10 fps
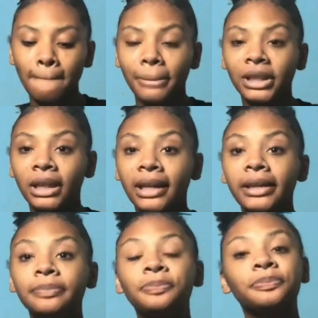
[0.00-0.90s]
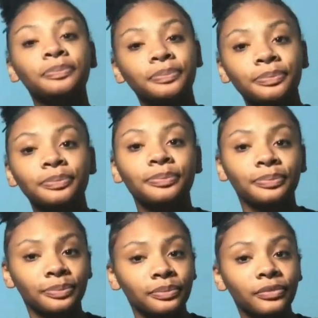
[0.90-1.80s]
but
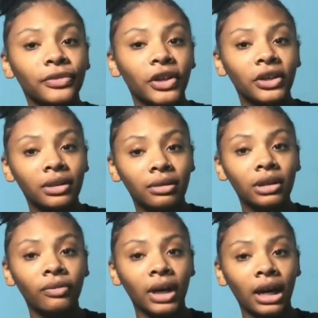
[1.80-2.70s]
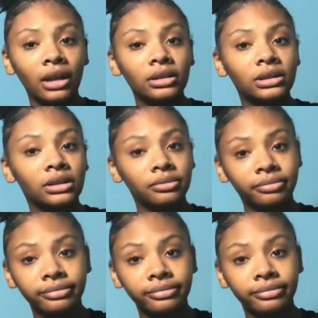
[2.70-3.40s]
girl, you won you $5,